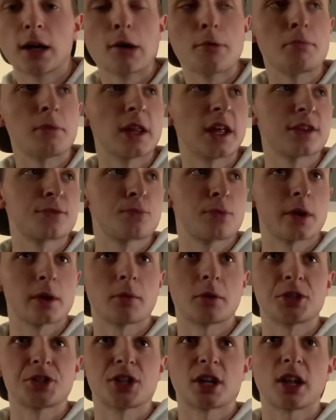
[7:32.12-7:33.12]
But that's pretty
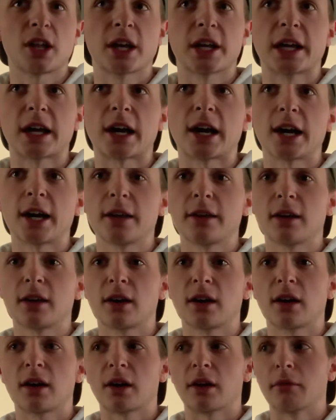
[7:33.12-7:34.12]
much all I got.
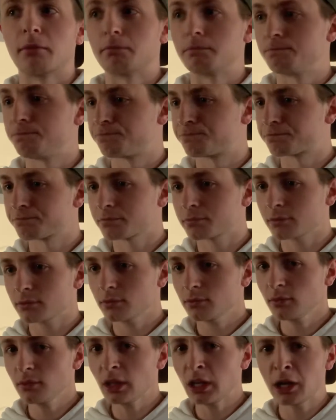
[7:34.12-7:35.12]

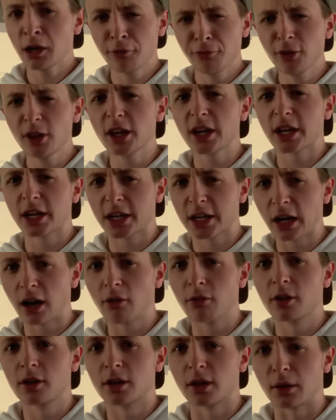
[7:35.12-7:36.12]
I feel like I
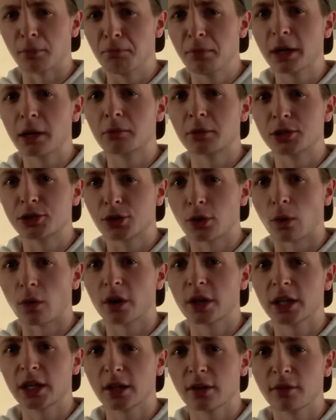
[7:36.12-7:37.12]
covered a big
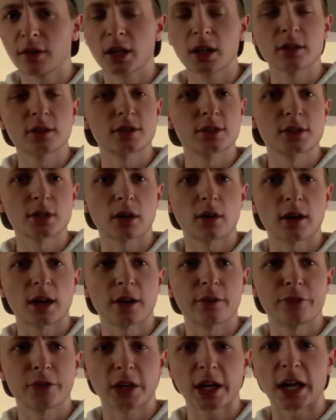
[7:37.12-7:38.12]
majority of it. So
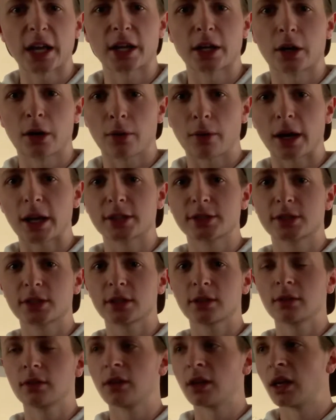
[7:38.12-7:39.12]
if you got a
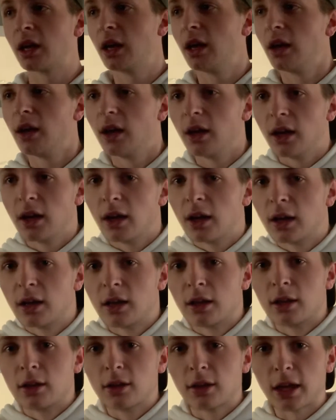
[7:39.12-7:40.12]
question,
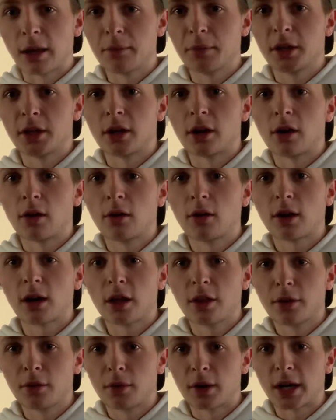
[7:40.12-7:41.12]
let me know.
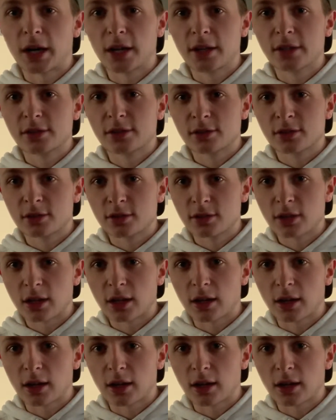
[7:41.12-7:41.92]
Otherwise,